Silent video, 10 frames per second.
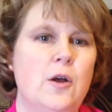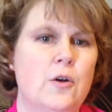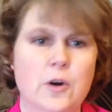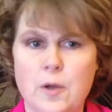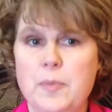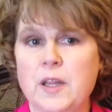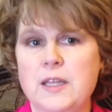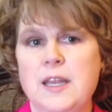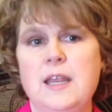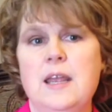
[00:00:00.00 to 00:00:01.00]
or
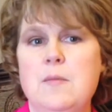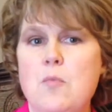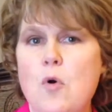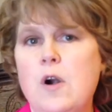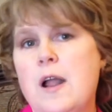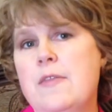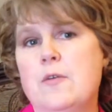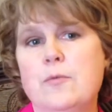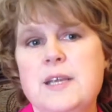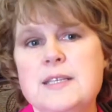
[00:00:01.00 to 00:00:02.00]
ability and more on
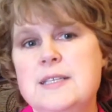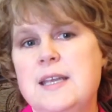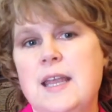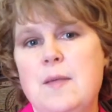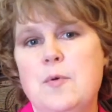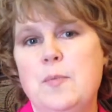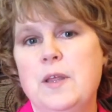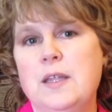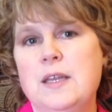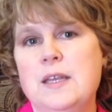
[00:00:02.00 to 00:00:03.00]
the reasoning
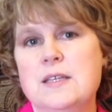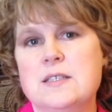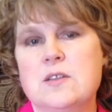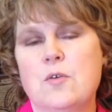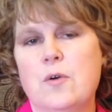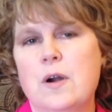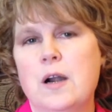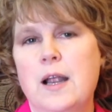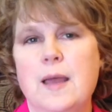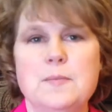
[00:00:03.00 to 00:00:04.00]
capabilities
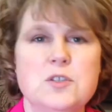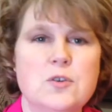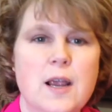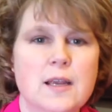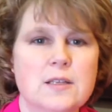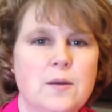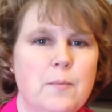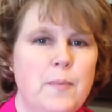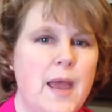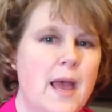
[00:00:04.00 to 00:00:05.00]
or abstract
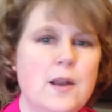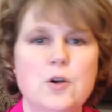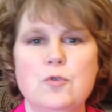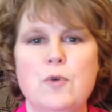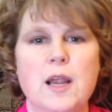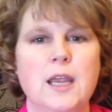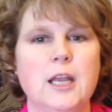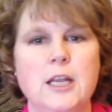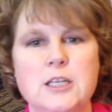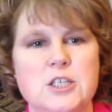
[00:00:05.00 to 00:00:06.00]
pattern
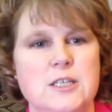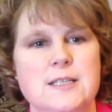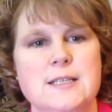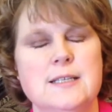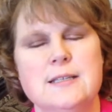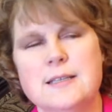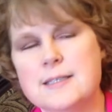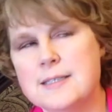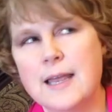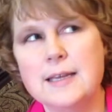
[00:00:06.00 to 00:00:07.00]
recognition, the
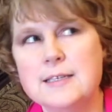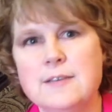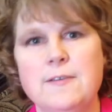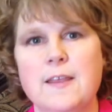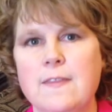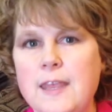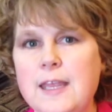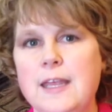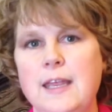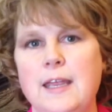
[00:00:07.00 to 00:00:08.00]
scientific
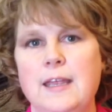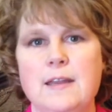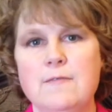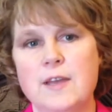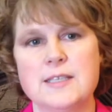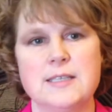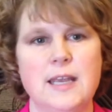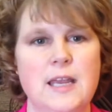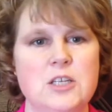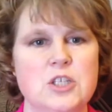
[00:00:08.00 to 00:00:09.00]
thinking and
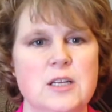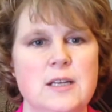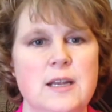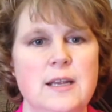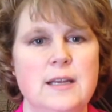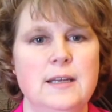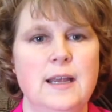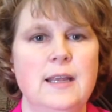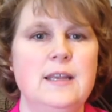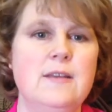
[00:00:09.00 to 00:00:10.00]
investigation,
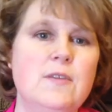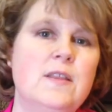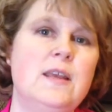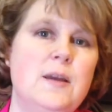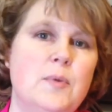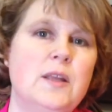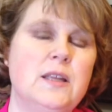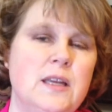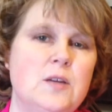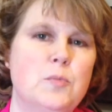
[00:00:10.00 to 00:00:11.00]
and even the
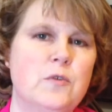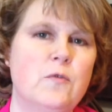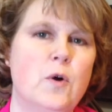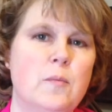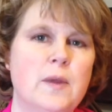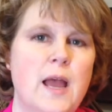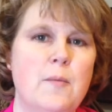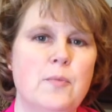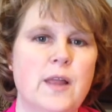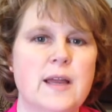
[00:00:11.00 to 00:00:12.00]
ability to perform
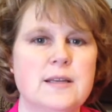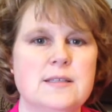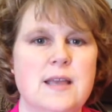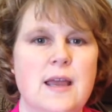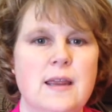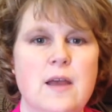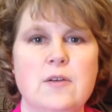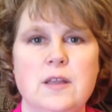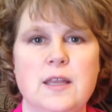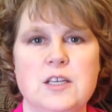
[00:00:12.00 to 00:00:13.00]
complex
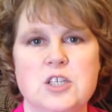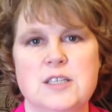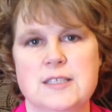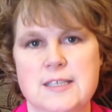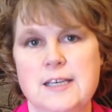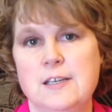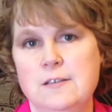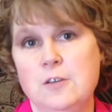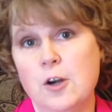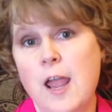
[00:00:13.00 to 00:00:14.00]
calculations in
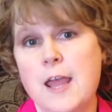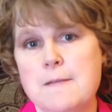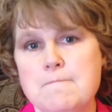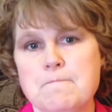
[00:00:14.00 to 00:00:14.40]
your head.